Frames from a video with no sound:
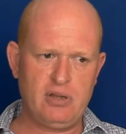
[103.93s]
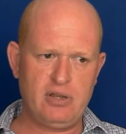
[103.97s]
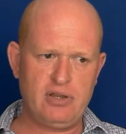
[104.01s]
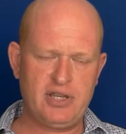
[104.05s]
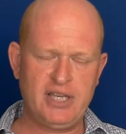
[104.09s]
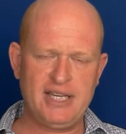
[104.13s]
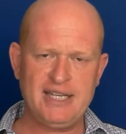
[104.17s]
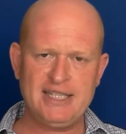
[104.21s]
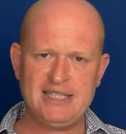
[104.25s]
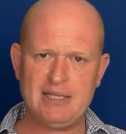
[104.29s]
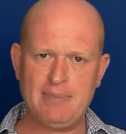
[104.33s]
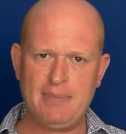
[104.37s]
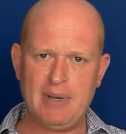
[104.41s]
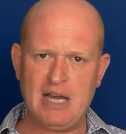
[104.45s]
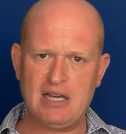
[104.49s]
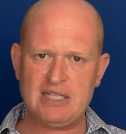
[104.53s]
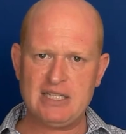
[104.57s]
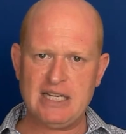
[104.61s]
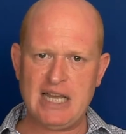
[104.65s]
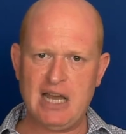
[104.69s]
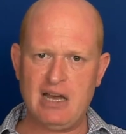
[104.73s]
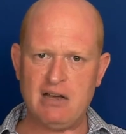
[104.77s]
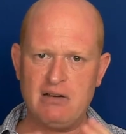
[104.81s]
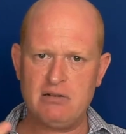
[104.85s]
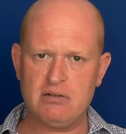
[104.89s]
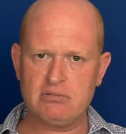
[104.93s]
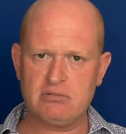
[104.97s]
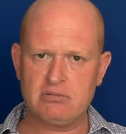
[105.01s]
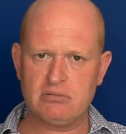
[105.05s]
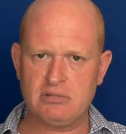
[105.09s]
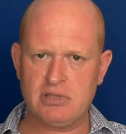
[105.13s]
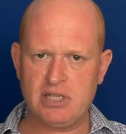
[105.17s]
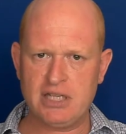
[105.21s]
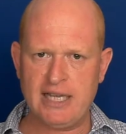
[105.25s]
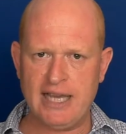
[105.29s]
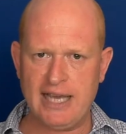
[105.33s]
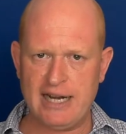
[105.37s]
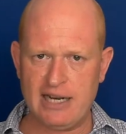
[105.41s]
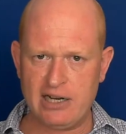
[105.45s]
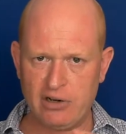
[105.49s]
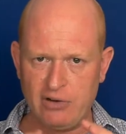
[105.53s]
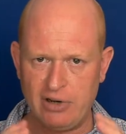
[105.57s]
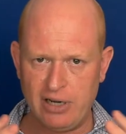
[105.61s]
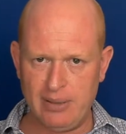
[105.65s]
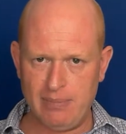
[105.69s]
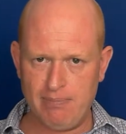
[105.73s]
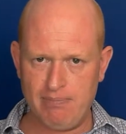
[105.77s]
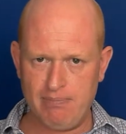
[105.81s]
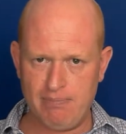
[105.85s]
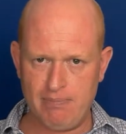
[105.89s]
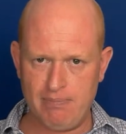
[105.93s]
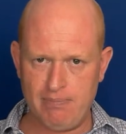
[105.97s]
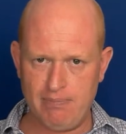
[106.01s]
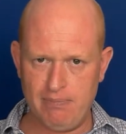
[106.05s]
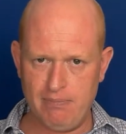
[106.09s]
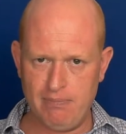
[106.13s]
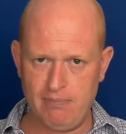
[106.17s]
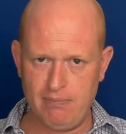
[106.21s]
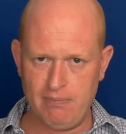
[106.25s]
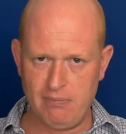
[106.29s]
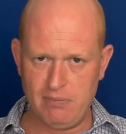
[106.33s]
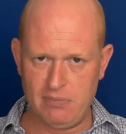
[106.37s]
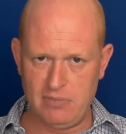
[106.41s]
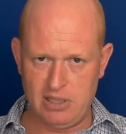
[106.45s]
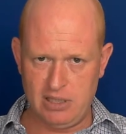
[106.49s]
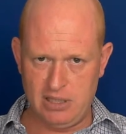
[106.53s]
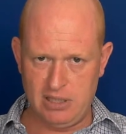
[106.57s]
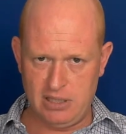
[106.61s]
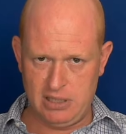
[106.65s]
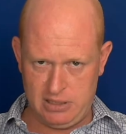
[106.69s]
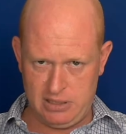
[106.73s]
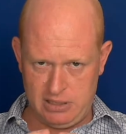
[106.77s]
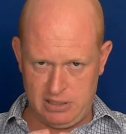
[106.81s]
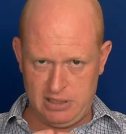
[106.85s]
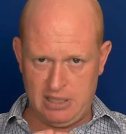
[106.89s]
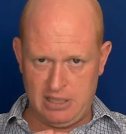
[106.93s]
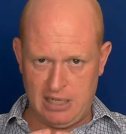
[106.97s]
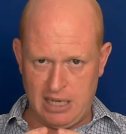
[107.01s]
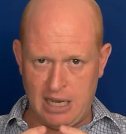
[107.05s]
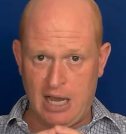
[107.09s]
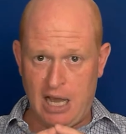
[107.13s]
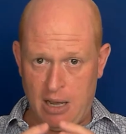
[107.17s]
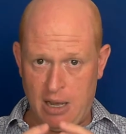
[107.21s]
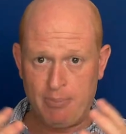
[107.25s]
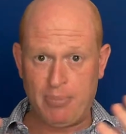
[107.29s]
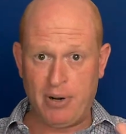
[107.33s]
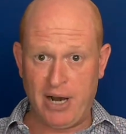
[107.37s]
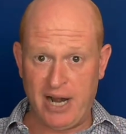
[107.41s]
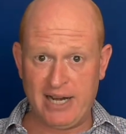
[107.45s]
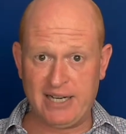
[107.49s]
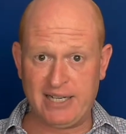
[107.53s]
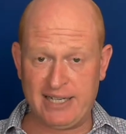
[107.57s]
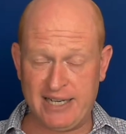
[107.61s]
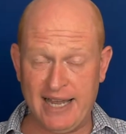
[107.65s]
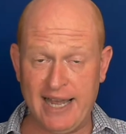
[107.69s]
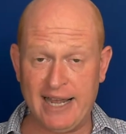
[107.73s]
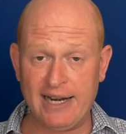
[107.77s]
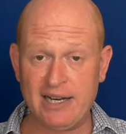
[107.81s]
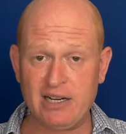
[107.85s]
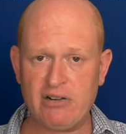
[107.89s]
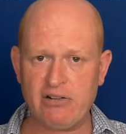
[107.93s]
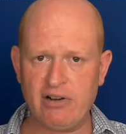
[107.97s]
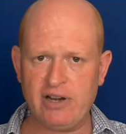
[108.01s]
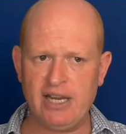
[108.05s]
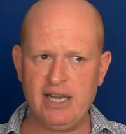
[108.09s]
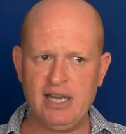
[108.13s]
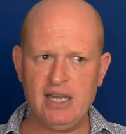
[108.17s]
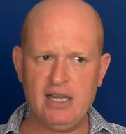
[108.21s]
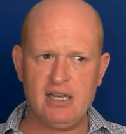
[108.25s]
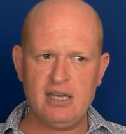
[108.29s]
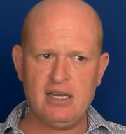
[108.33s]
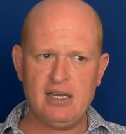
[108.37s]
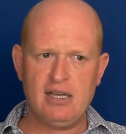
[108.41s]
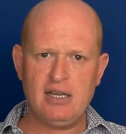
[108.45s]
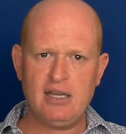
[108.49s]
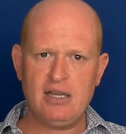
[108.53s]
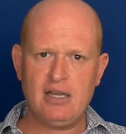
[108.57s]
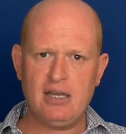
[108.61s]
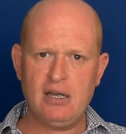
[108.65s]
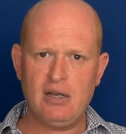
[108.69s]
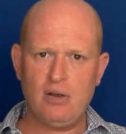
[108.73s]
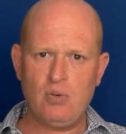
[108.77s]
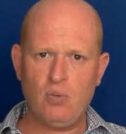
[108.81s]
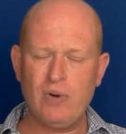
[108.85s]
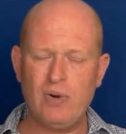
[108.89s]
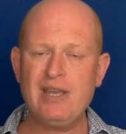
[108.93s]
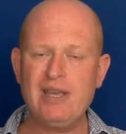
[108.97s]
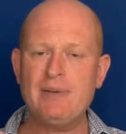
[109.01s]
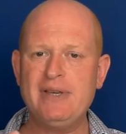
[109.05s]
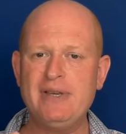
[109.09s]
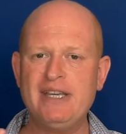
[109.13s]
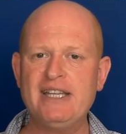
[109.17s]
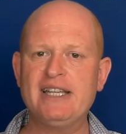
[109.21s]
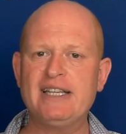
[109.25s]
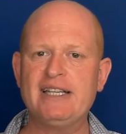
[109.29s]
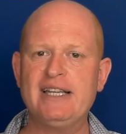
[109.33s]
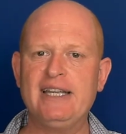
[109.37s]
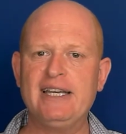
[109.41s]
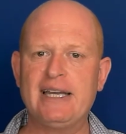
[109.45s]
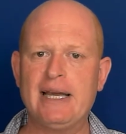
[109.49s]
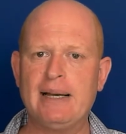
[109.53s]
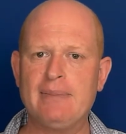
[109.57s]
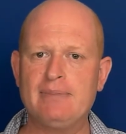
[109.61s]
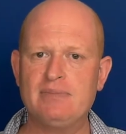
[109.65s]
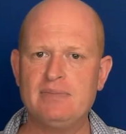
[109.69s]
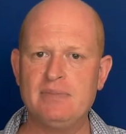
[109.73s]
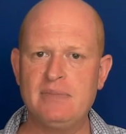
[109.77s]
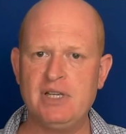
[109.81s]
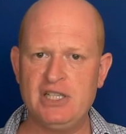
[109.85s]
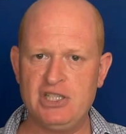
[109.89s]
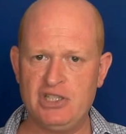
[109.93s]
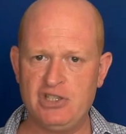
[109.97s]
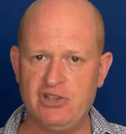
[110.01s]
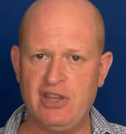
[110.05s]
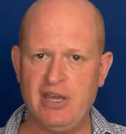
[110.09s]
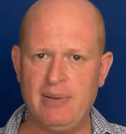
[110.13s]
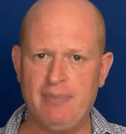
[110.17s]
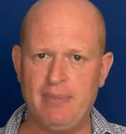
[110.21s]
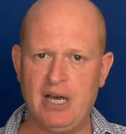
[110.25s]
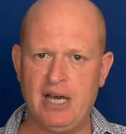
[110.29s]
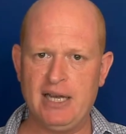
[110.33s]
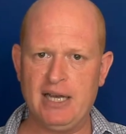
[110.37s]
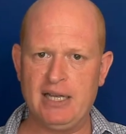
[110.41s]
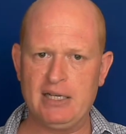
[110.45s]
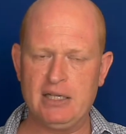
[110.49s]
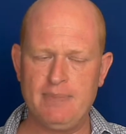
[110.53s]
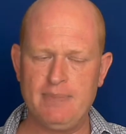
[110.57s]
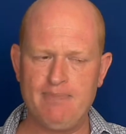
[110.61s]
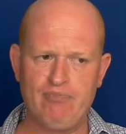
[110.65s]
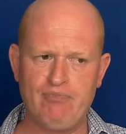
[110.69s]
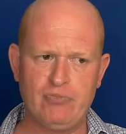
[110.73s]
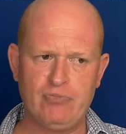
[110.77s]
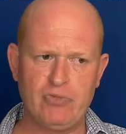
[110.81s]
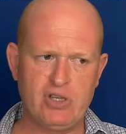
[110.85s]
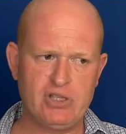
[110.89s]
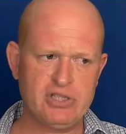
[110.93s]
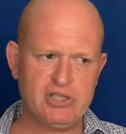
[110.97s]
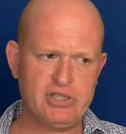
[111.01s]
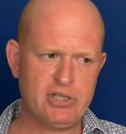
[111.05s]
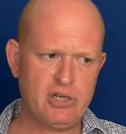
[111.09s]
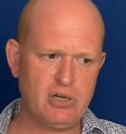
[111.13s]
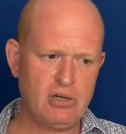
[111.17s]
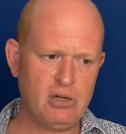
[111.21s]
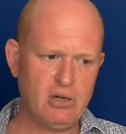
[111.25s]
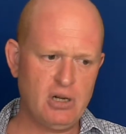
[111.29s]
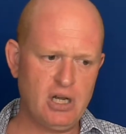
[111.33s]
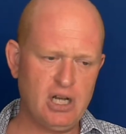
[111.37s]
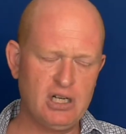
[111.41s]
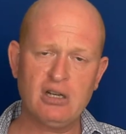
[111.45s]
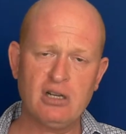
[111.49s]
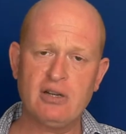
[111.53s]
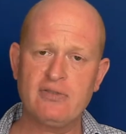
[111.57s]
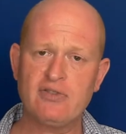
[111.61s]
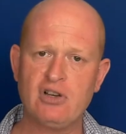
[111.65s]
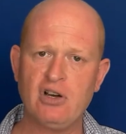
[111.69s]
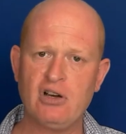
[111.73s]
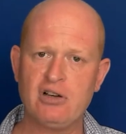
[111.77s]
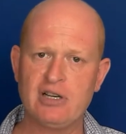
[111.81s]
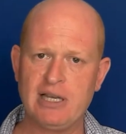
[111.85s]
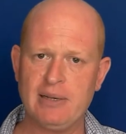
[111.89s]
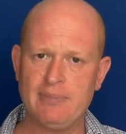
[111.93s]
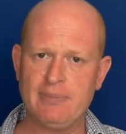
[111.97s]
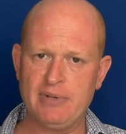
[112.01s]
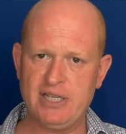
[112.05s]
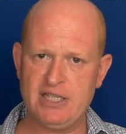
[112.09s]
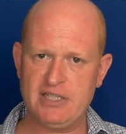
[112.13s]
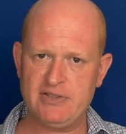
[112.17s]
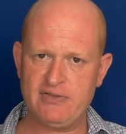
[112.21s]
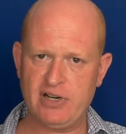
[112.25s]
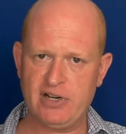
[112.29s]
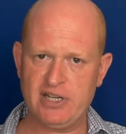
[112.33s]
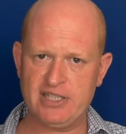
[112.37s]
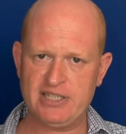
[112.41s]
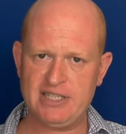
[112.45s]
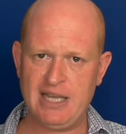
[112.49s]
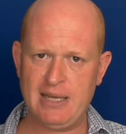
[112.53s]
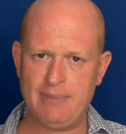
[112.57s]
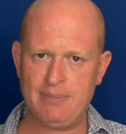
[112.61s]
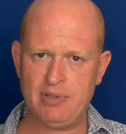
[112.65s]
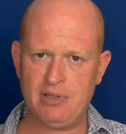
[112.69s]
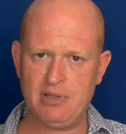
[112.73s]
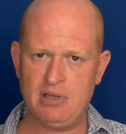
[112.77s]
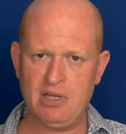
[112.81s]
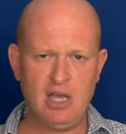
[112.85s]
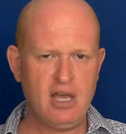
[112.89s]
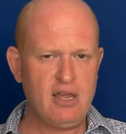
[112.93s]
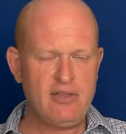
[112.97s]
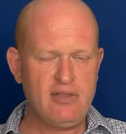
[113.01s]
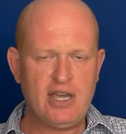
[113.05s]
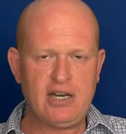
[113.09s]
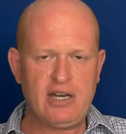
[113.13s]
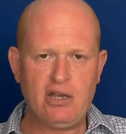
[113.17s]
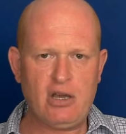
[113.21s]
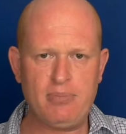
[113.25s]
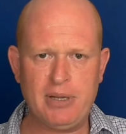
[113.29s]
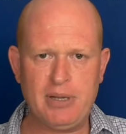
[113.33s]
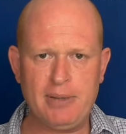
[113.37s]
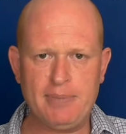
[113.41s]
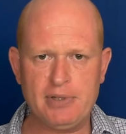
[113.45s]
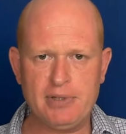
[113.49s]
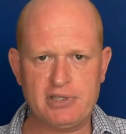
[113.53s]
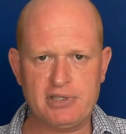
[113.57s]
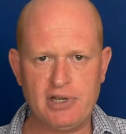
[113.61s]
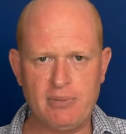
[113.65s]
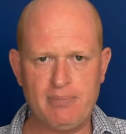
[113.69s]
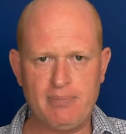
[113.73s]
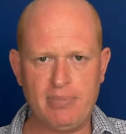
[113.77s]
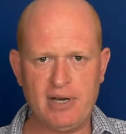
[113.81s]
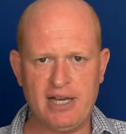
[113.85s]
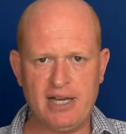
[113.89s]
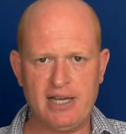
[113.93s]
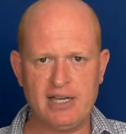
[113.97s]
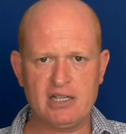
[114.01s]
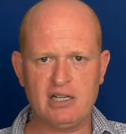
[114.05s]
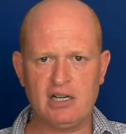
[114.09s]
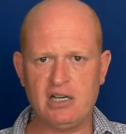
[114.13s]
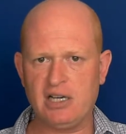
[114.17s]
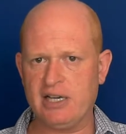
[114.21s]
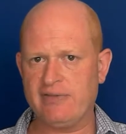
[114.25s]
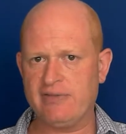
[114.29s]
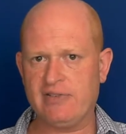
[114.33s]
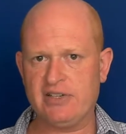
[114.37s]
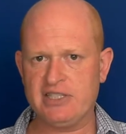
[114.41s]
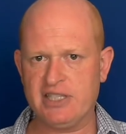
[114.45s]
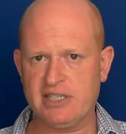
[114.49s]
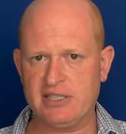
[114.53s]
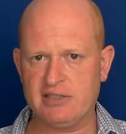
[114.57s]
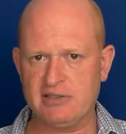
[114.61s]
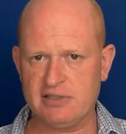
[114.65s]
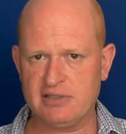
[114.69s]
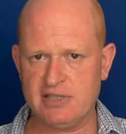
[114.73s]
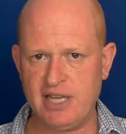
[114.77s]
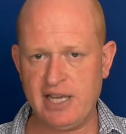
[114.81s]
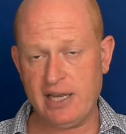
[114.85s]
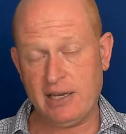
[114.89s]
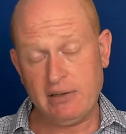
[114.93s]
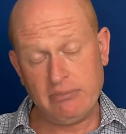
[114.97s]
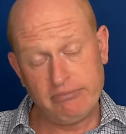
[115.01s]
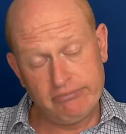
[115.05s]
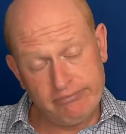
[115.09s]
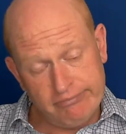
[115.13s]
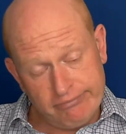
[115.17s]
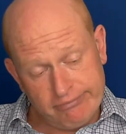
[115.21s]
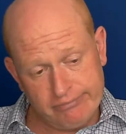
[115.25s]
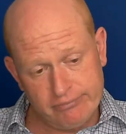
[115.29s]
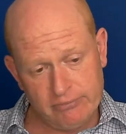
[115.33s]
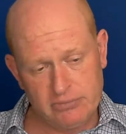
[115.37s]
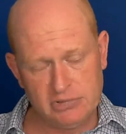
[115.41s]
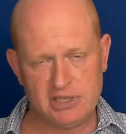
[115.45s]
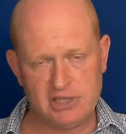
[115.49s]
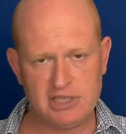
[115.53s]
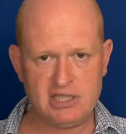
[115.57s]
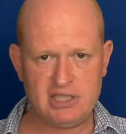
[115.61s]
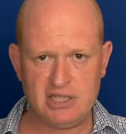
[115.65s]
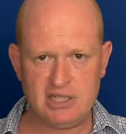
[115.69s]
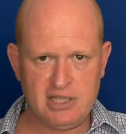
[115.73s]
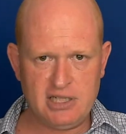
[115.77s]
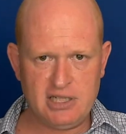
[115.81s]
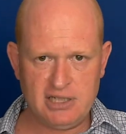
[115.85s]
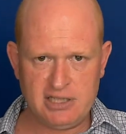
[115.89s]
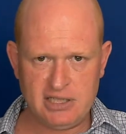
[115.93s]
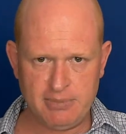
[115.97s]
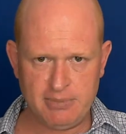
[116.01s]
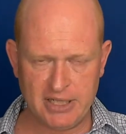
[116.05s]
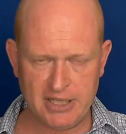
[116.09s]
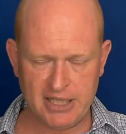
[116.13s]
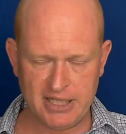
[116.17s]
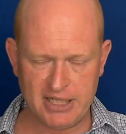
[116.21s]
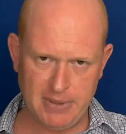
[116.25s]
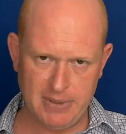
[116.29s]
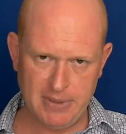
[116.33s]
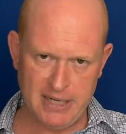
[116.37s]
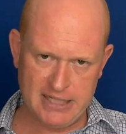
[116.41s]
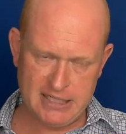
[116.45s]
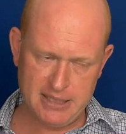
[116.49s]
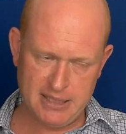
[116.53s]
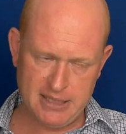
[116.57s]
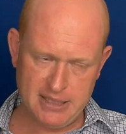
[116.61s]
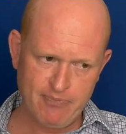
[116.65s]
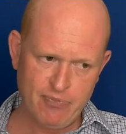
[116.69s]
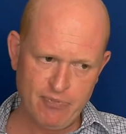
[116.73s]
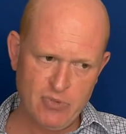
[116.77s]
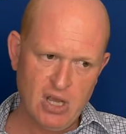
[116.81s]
thinks about our category, our brand category, we immediately come into their mind. So a lot of car companies, for example, they know people don't buy a car every single day. It's a big expense.